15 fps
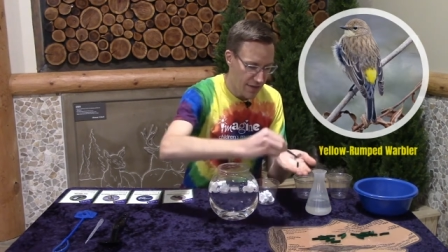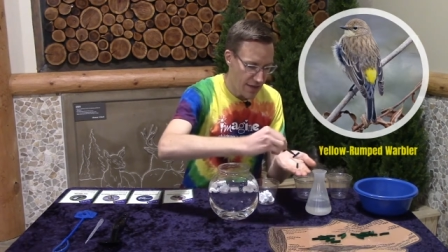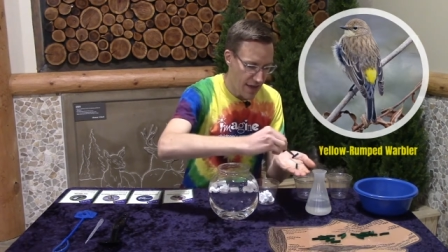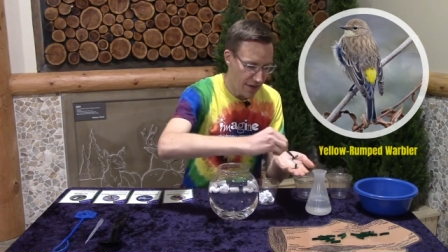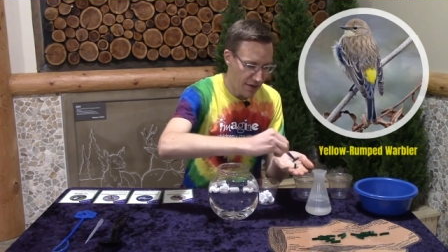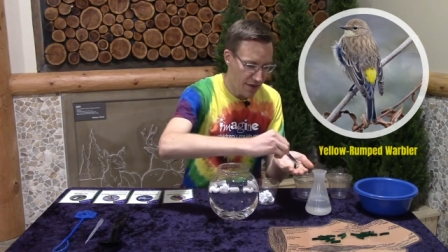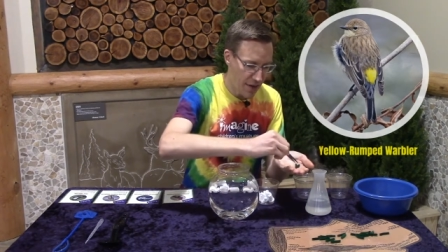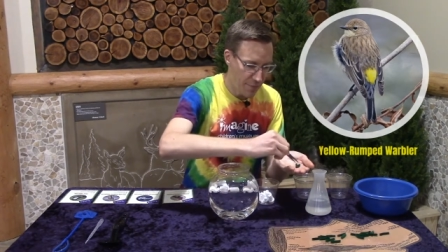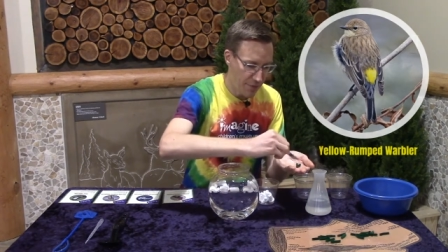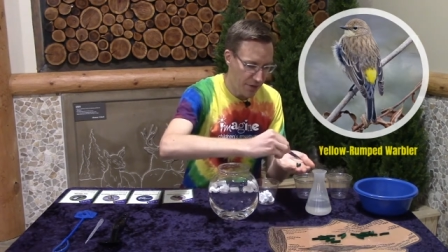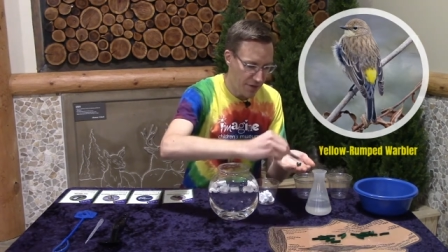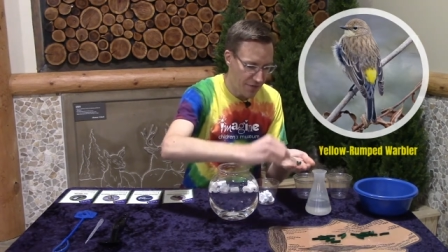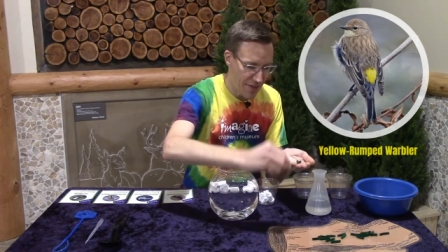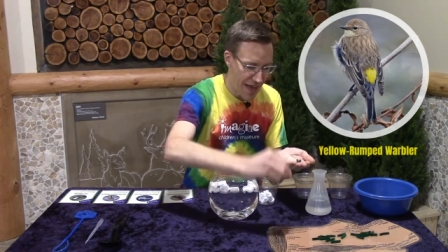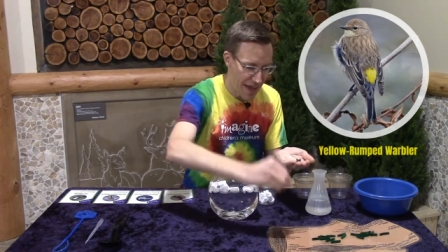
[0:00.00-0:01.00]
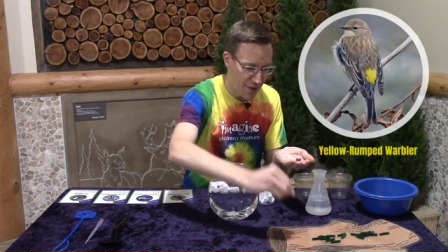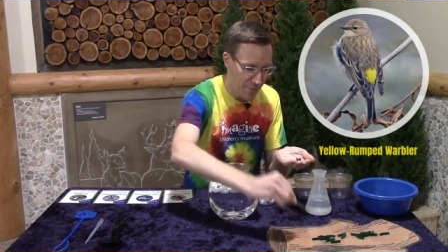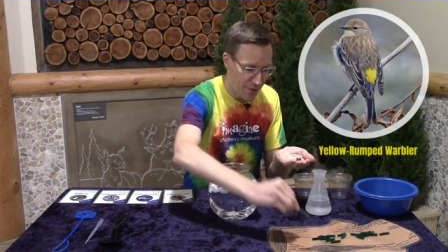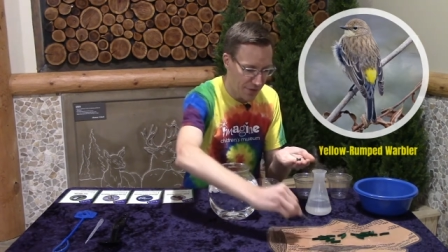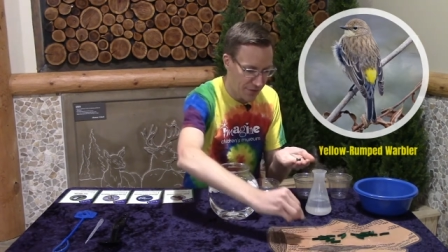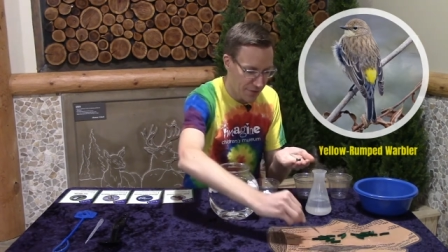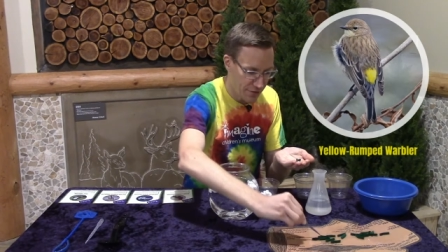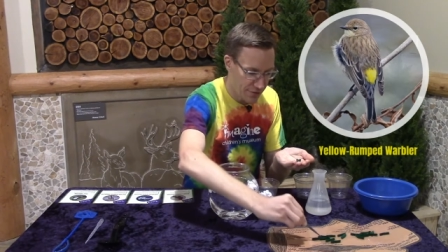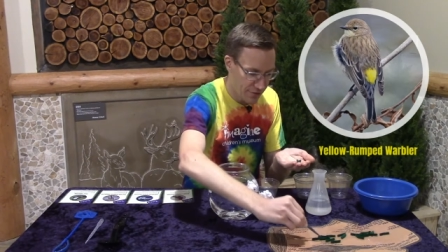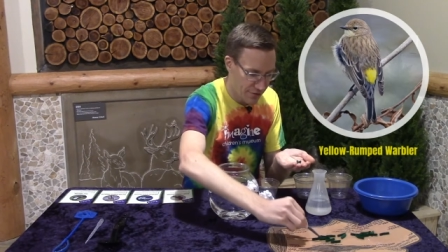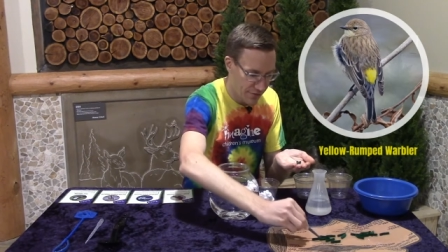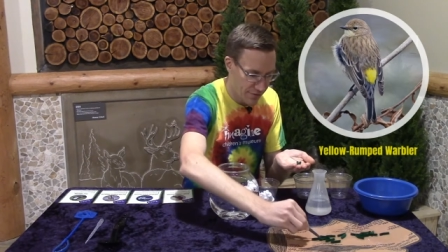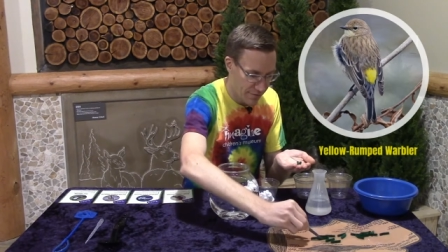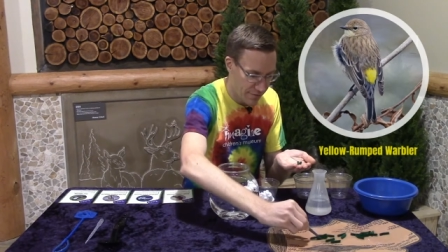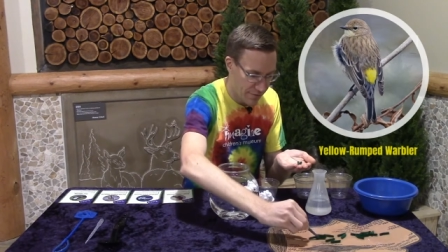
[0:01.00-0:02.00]
get a couple of
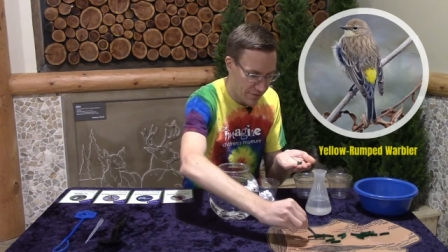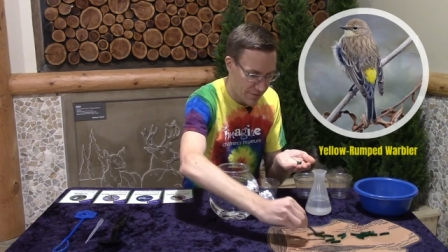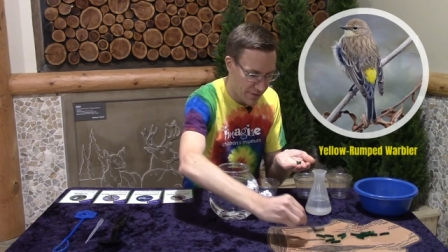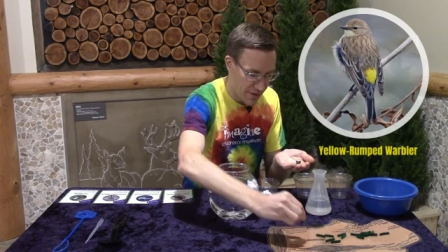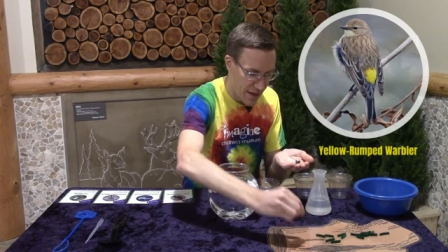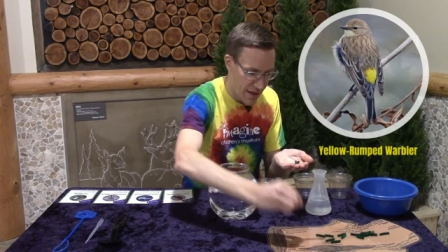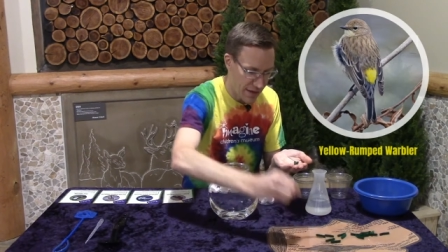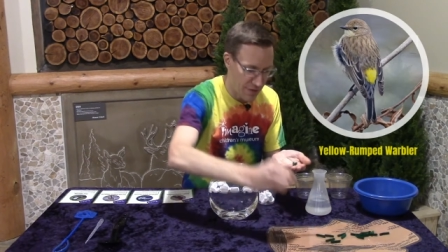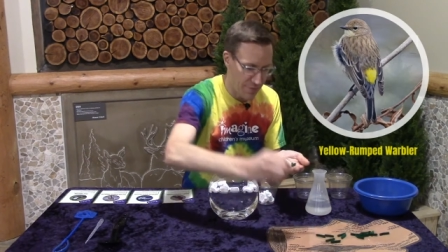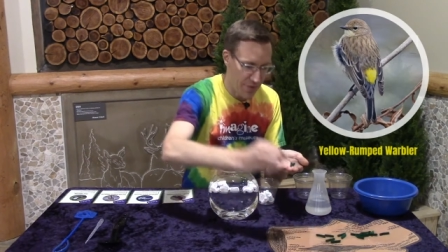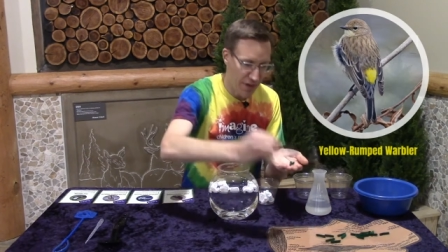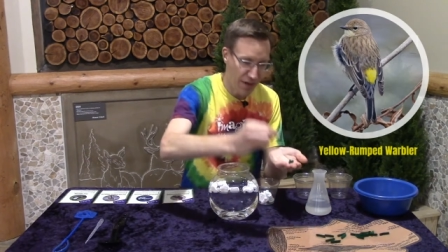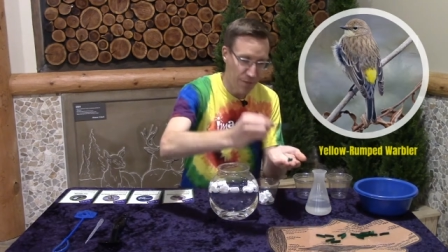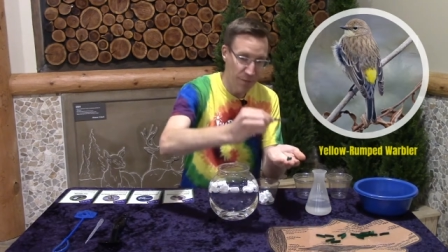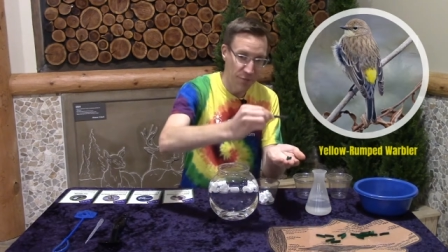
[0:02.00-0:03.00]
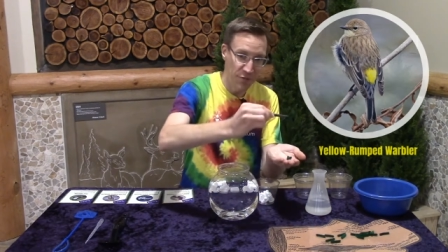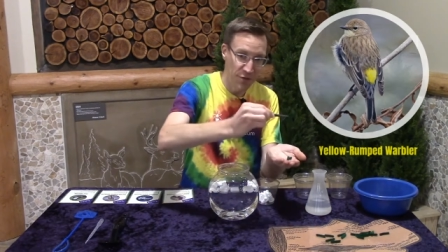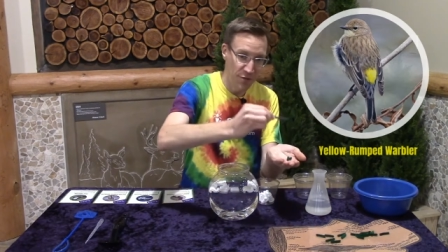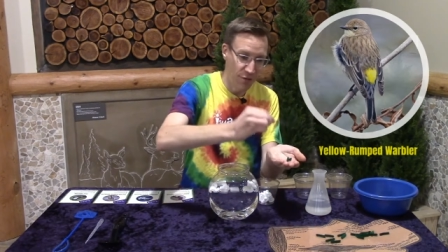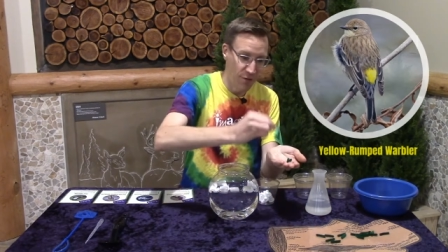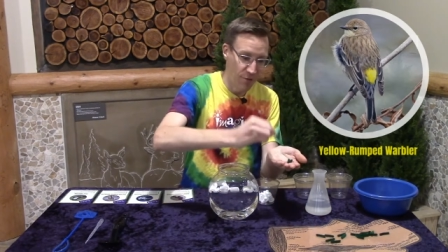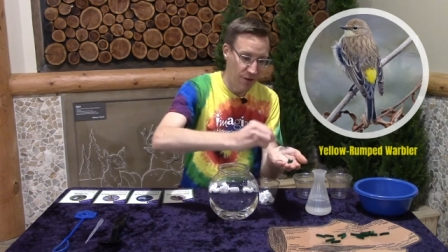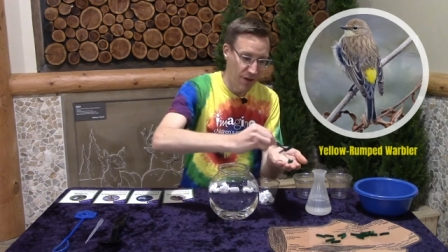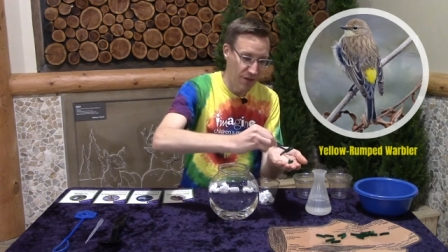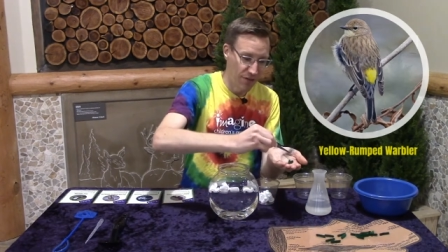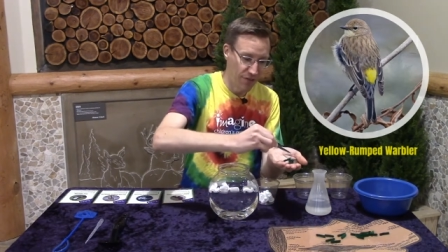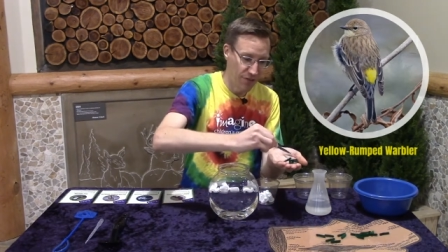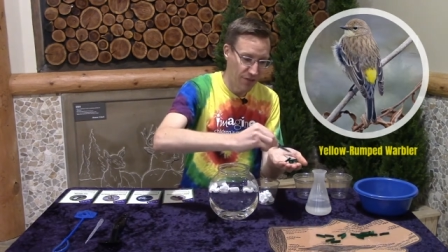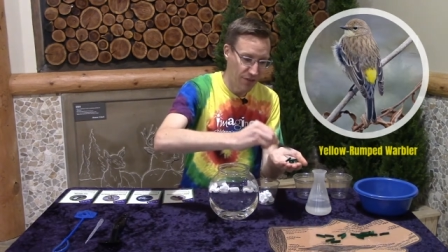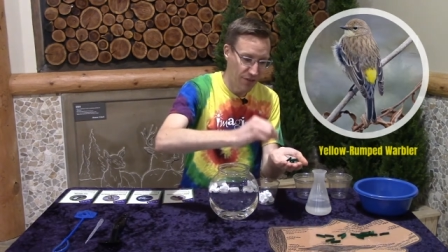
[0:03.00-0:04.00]
caterpillars. I can pick up a few at
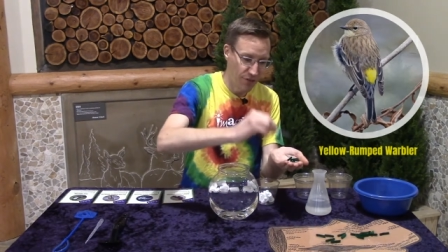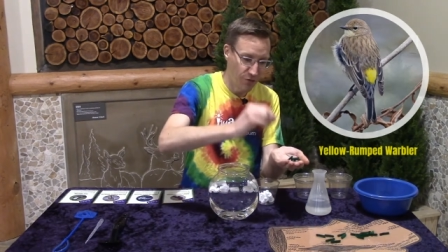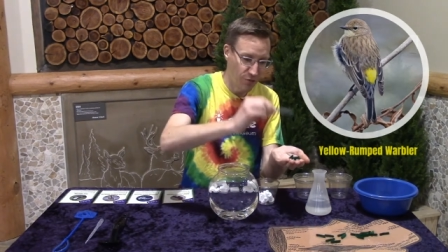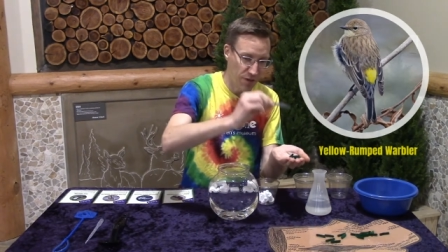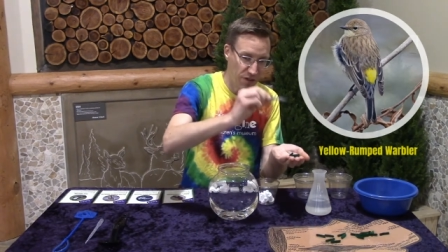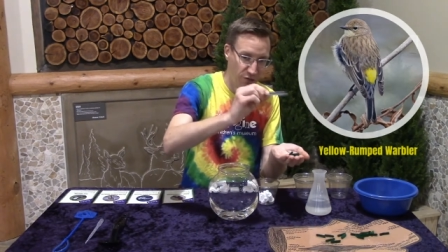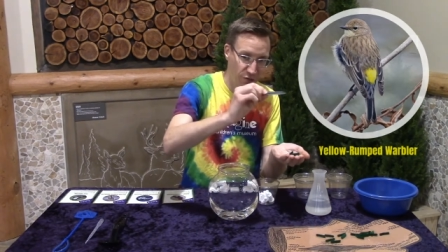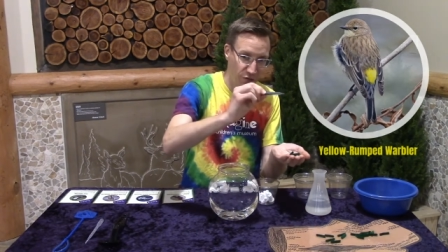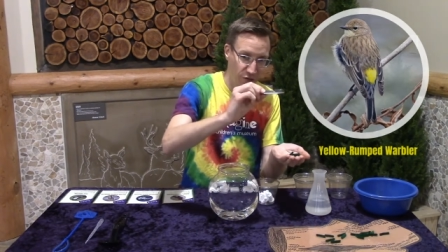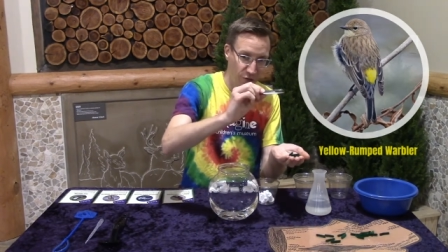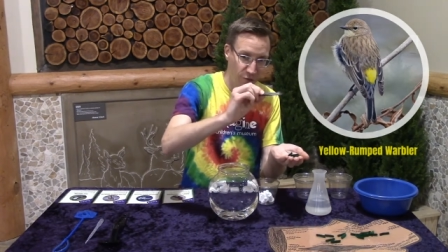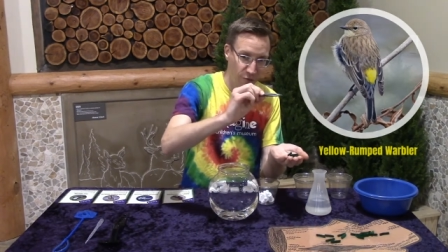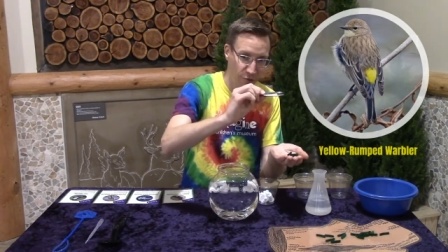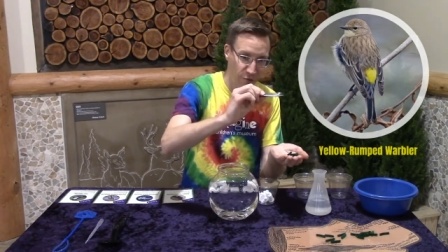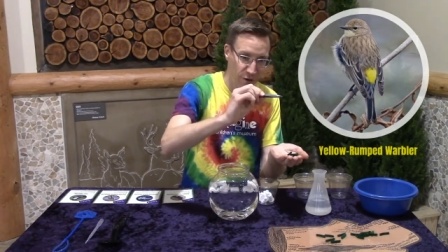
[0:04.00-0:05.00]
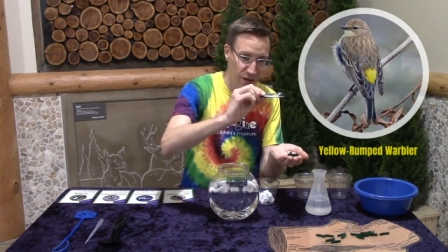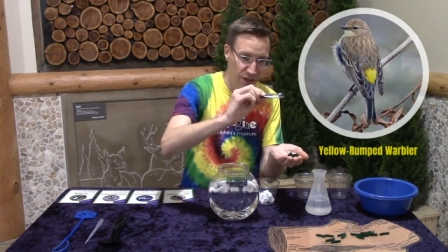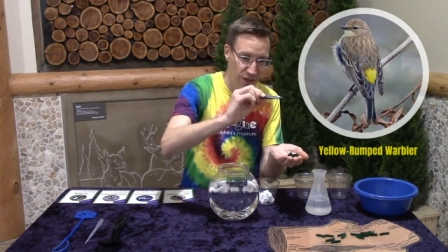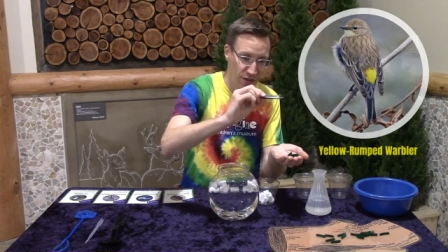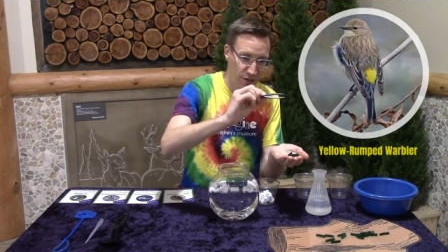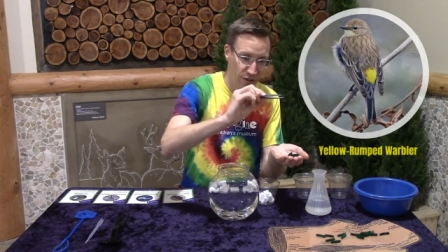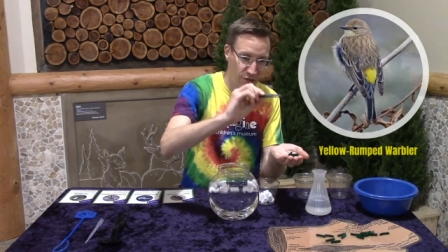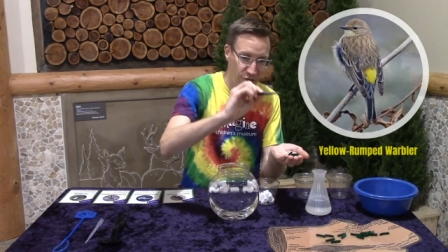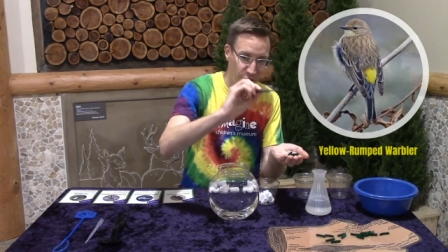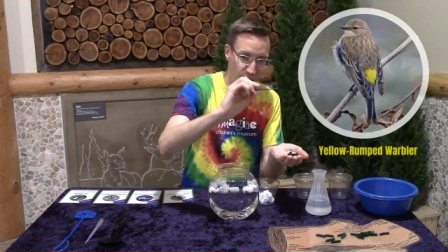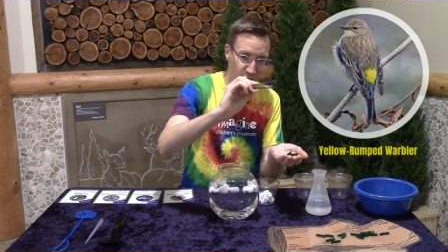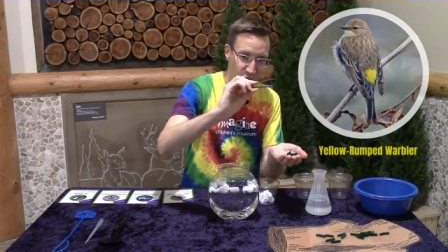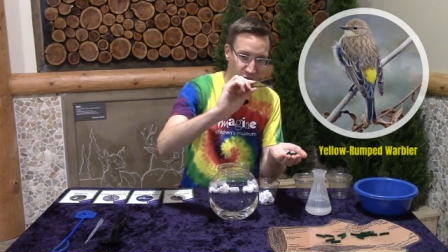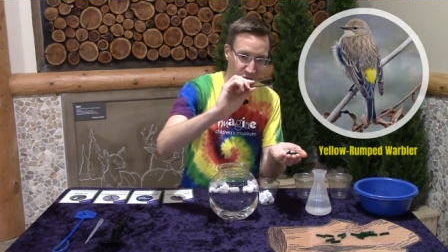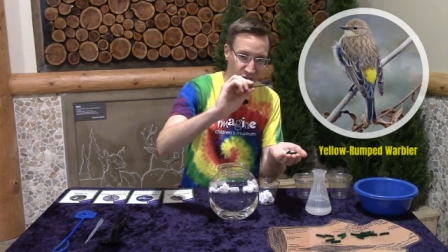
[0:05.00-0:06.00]
once. These tweezers are really good
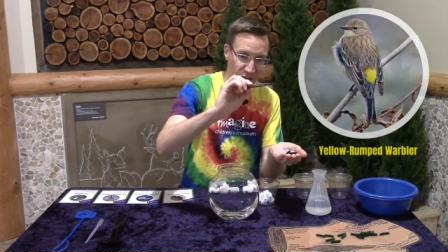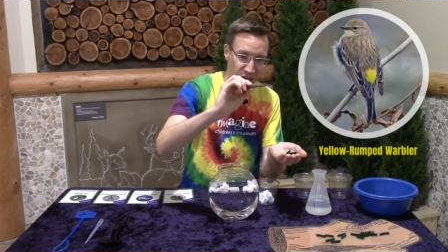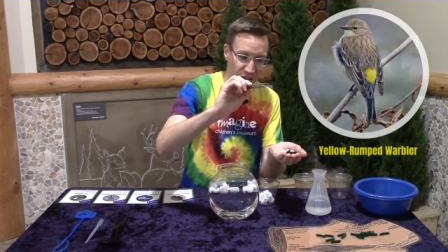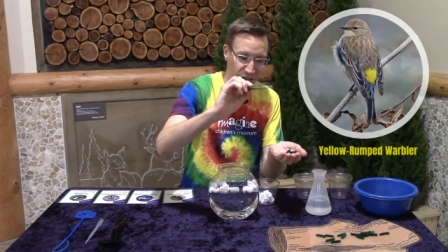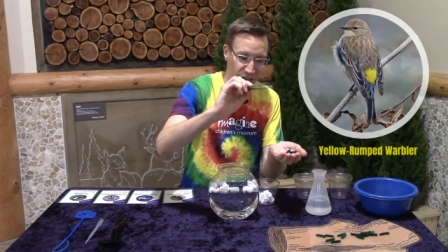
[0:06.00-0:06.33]
tools,